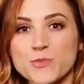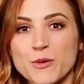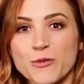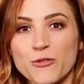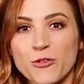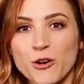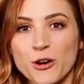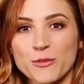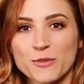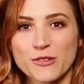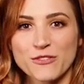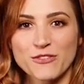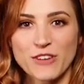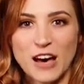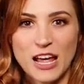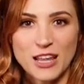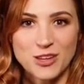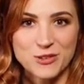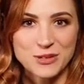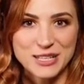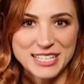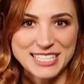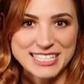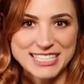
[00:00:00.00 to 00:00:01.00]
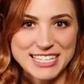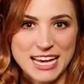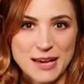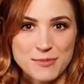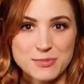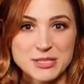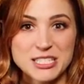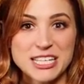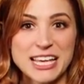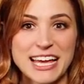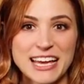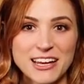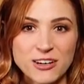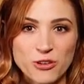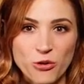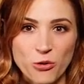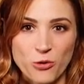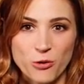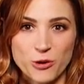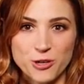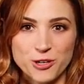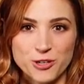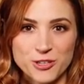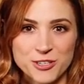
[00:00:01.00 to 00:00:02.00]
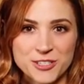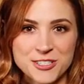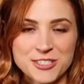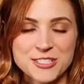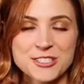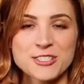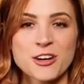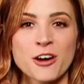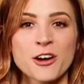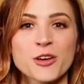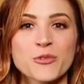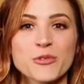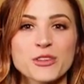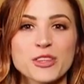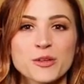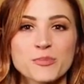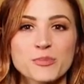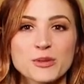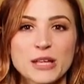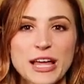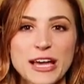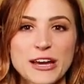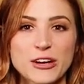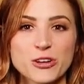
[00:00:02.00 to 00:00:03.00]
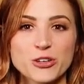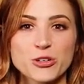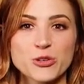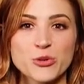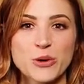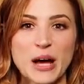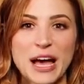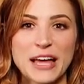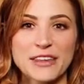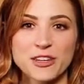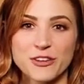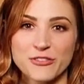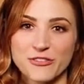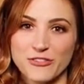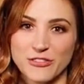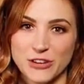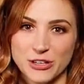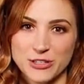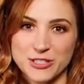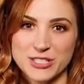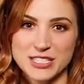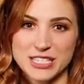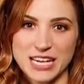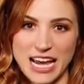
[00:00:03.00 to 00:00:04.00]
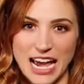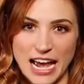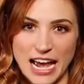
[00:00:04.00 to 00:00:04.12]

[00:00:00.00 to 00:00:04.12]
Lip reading: perform the following steps in order, starting with the player who had the first